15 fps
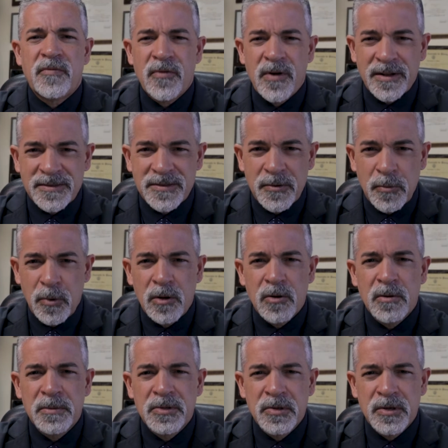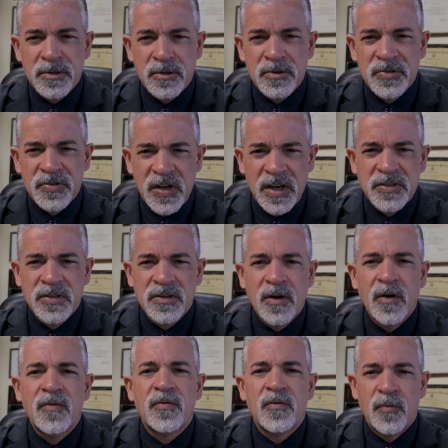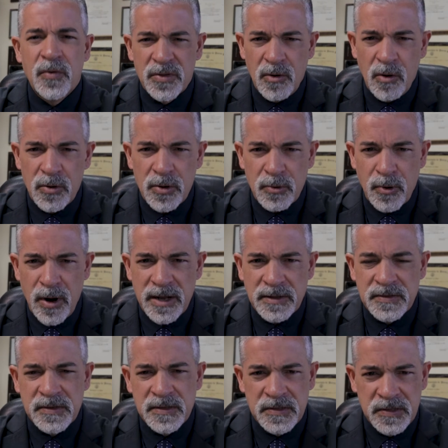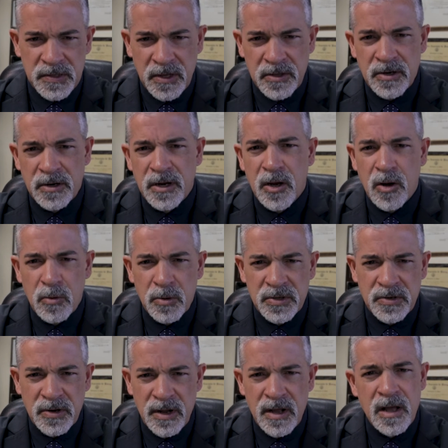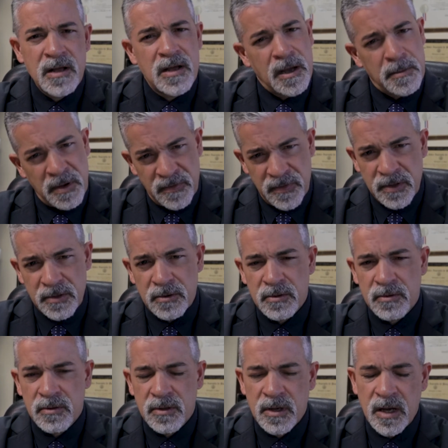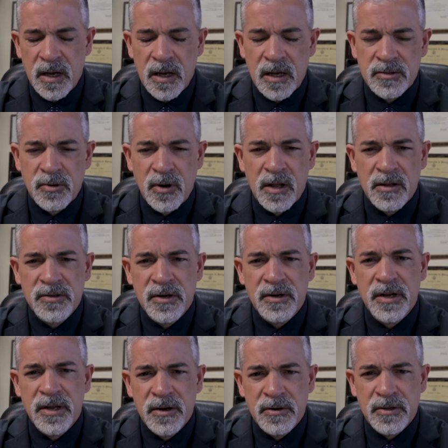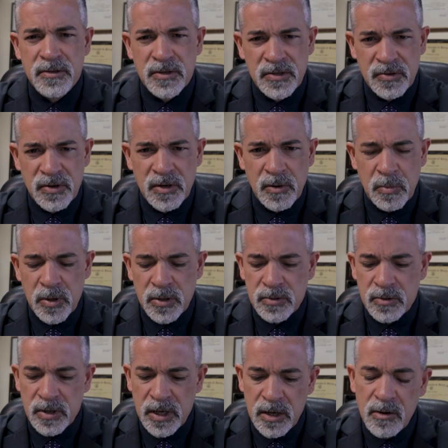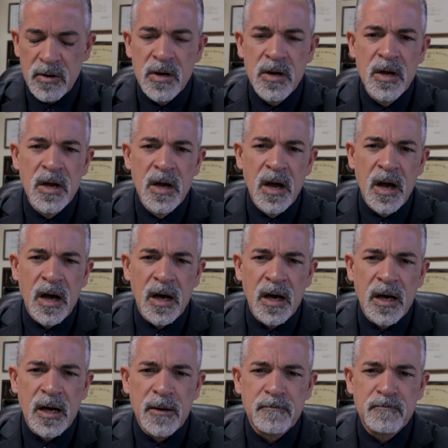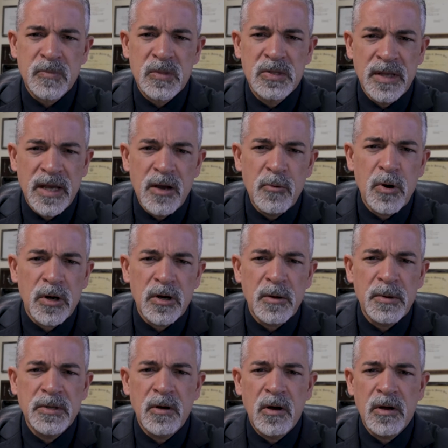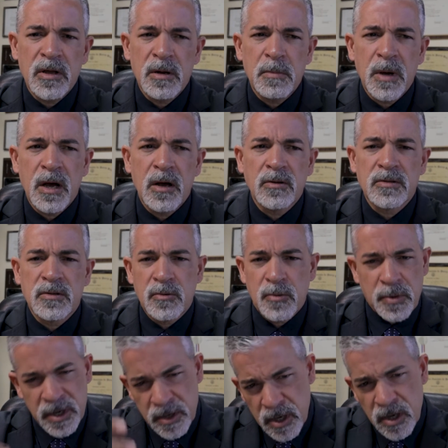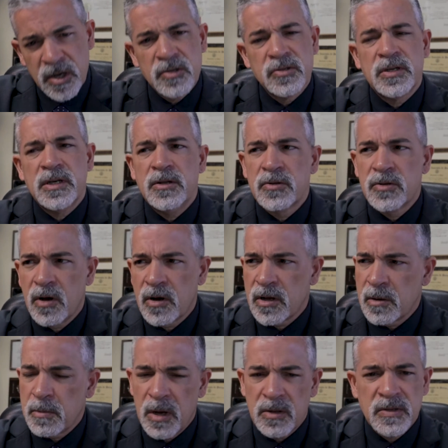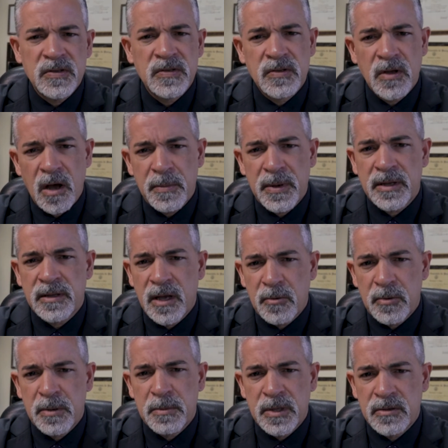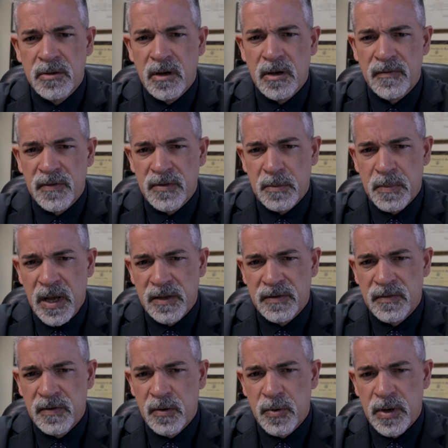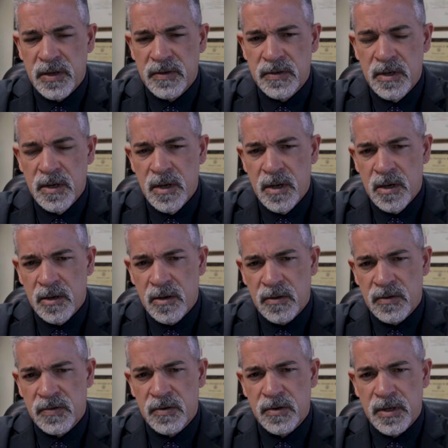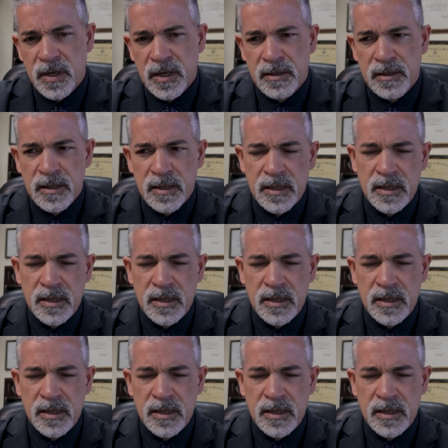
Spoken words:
friends. Welcome to another section of With All Your Rights. This is Attorney Cobo Estrella. I'm a federal trial attorney here in the District of Puerto Rico. Today we're going to be talking about, or we're going to continue talking about this topic that we've been talking from the past few weeks concerning,